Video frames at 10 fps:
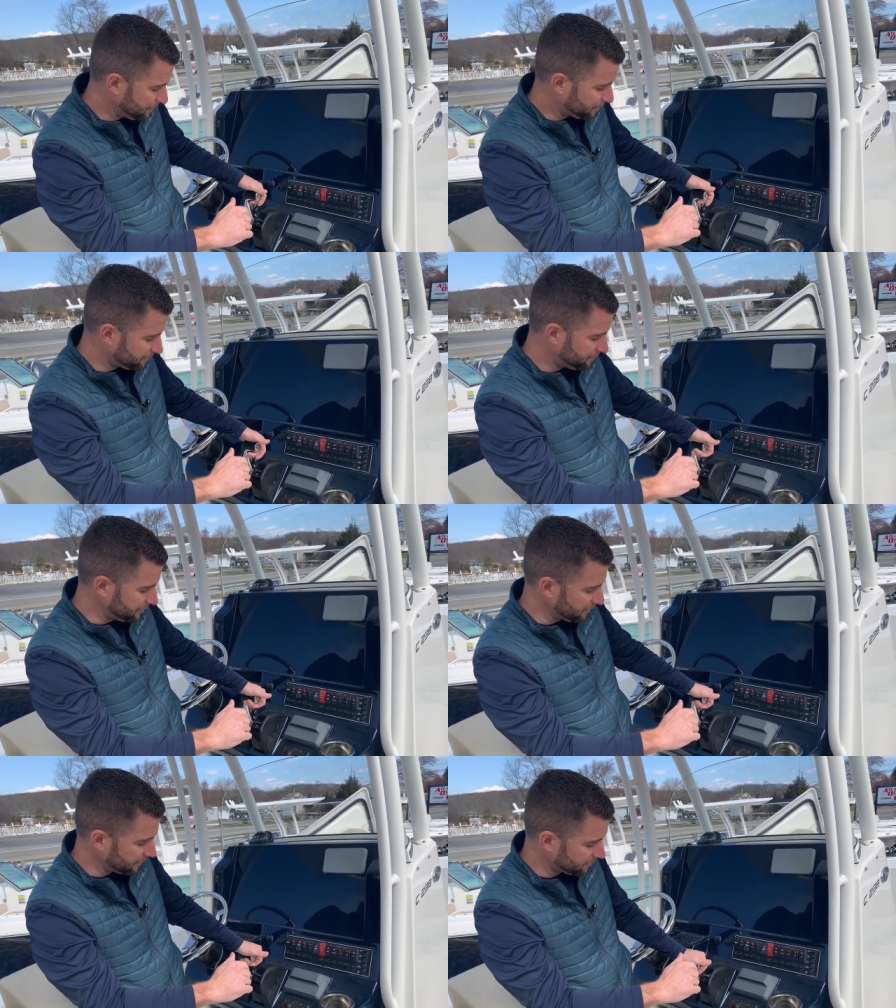You can
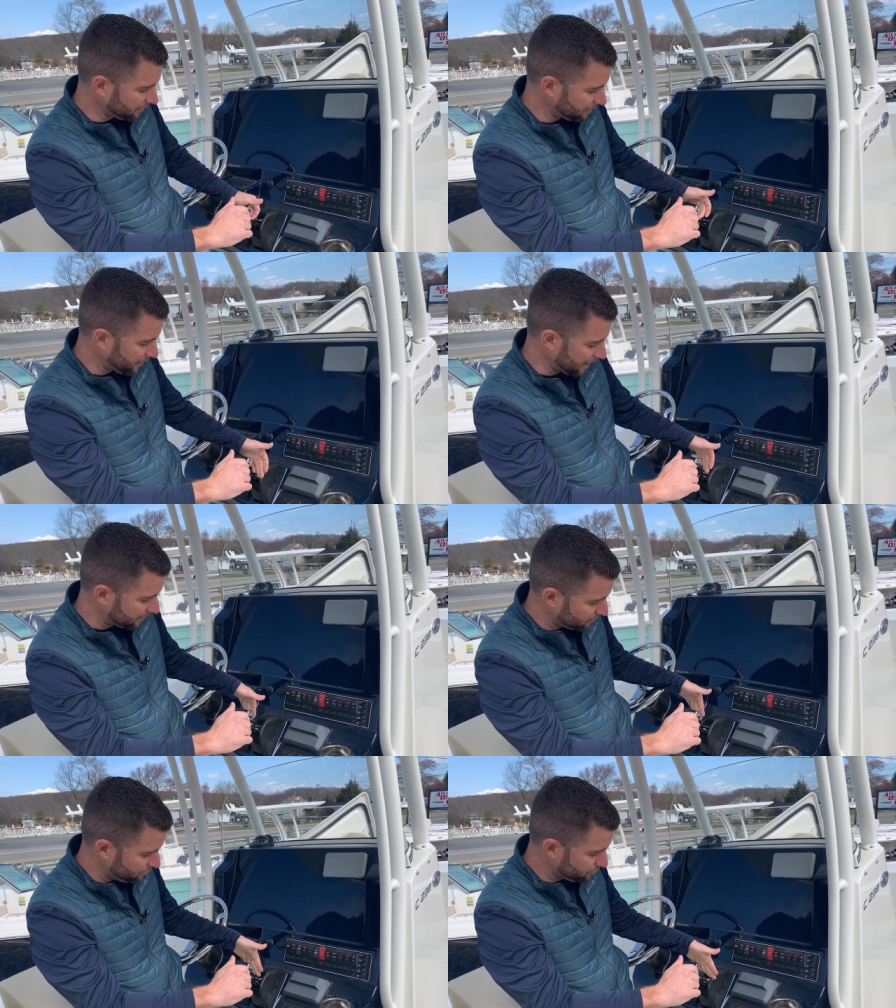feel it click
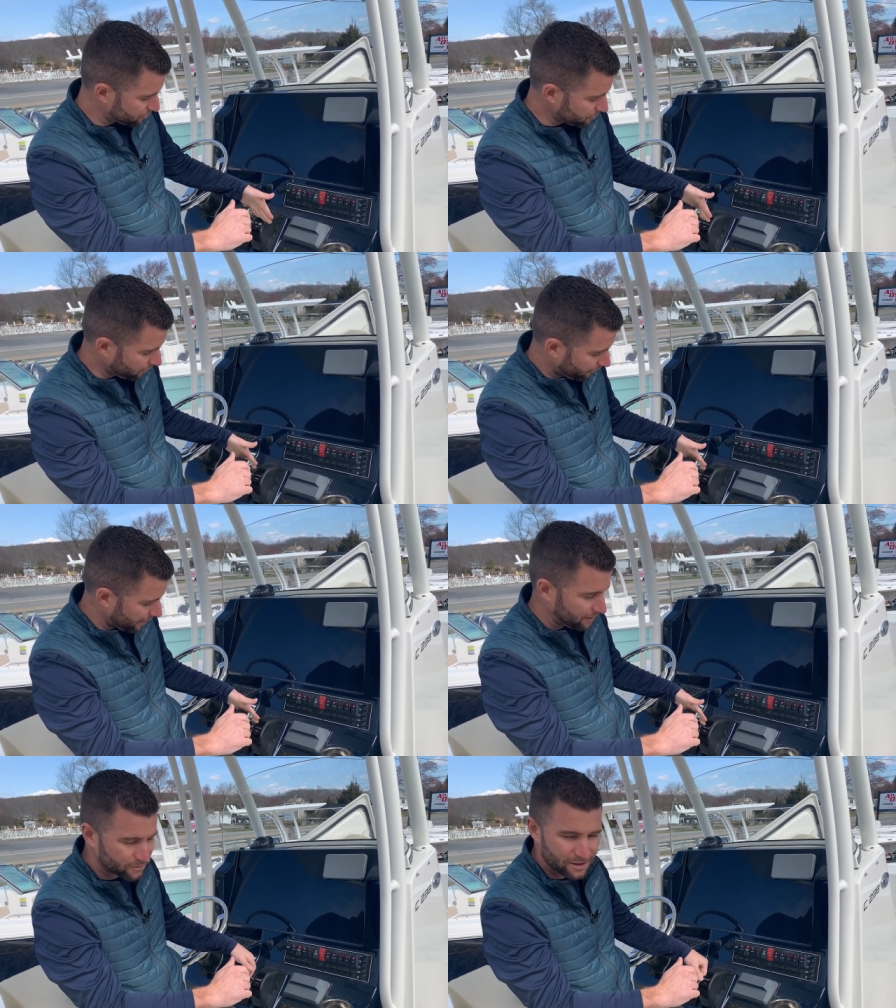back into neutral,
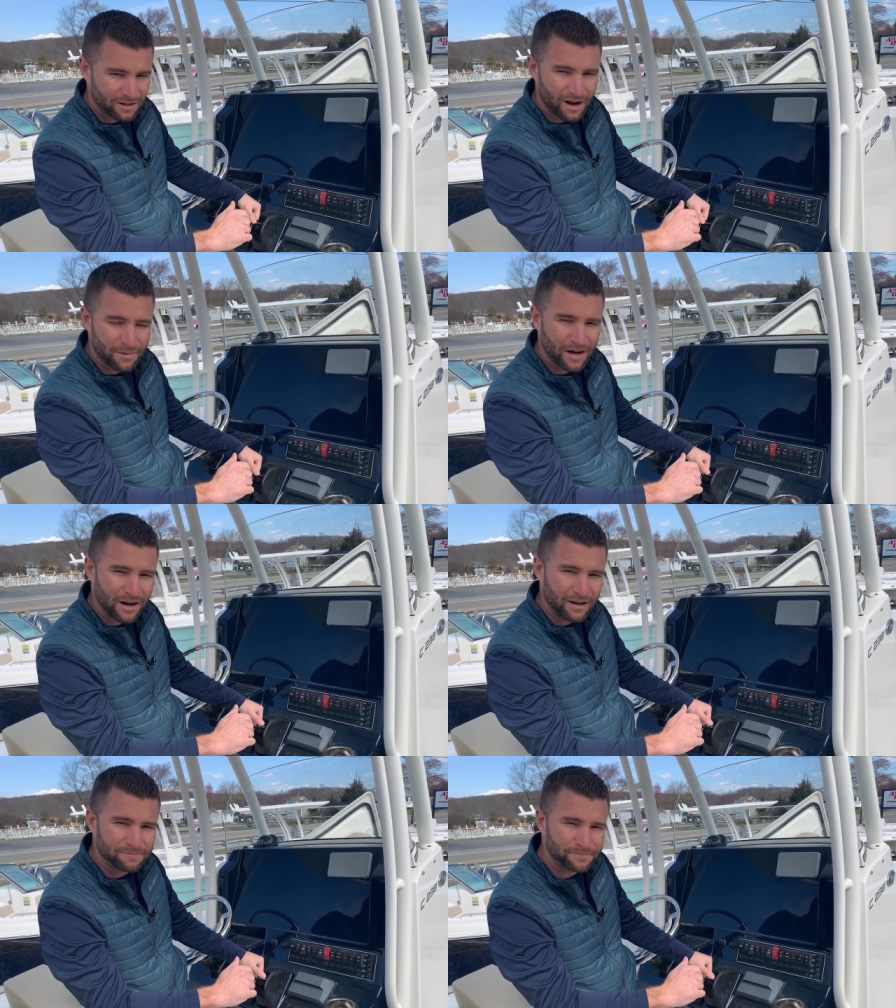aligned with the
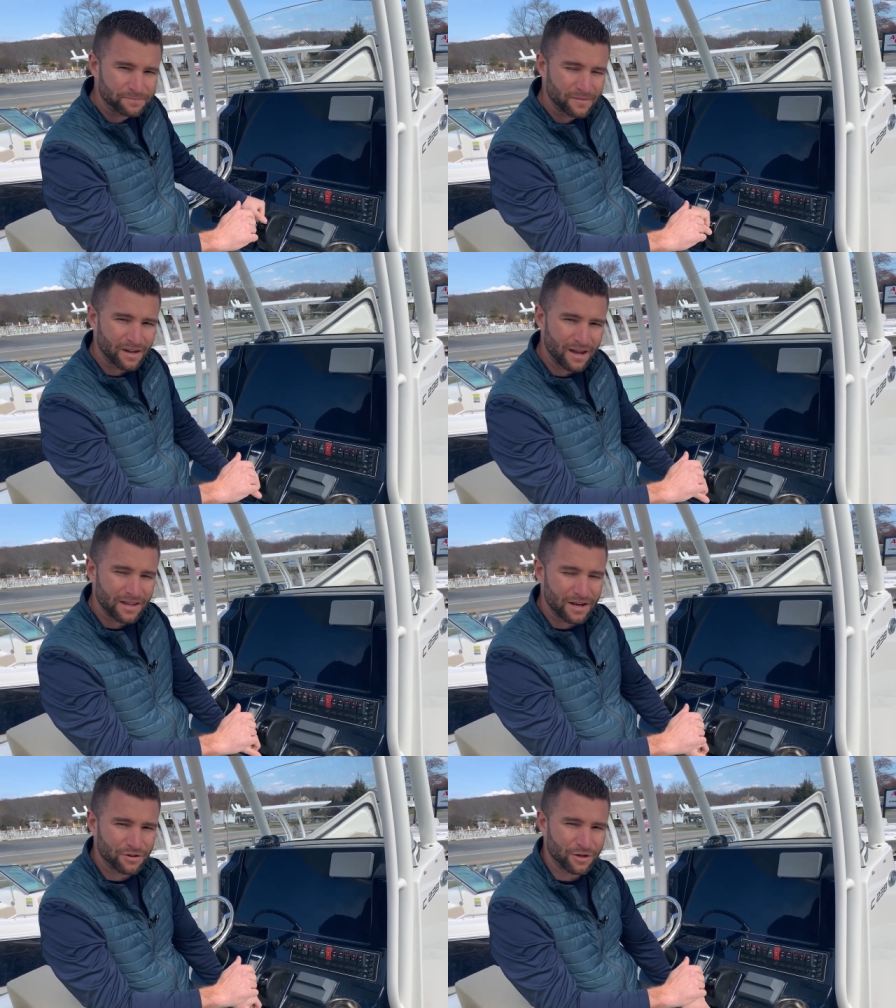Yamaha, and
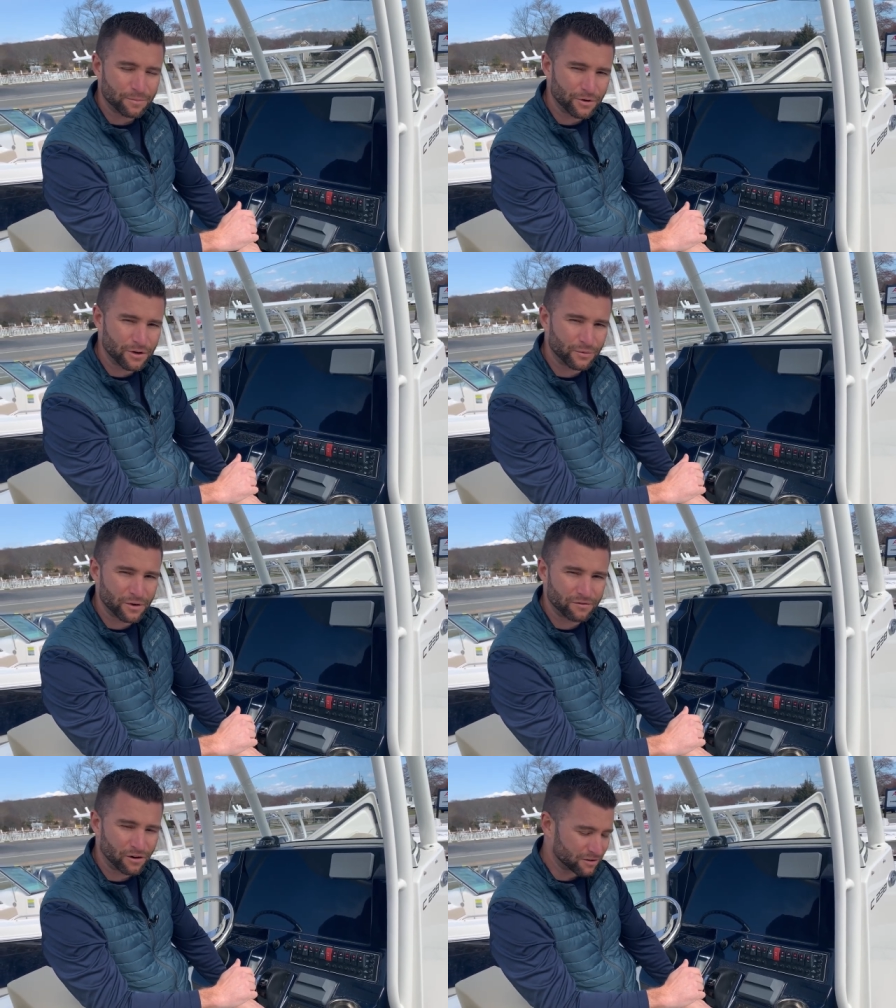then you can put it in
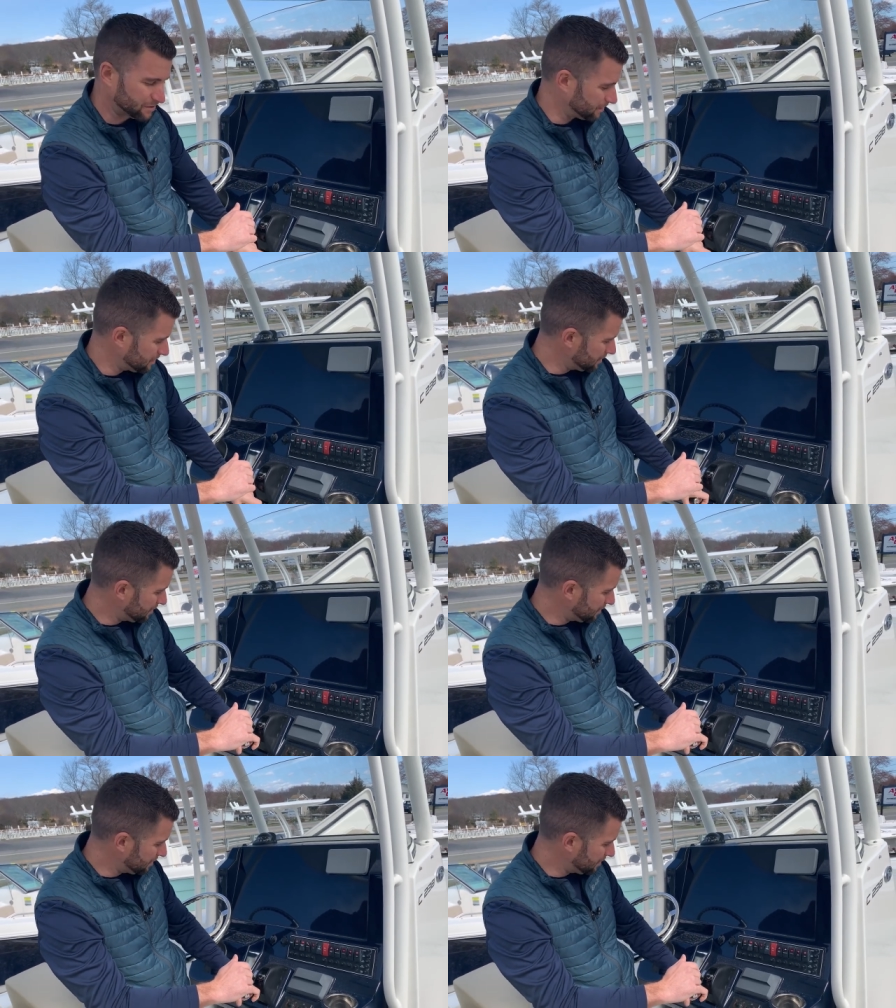reverse.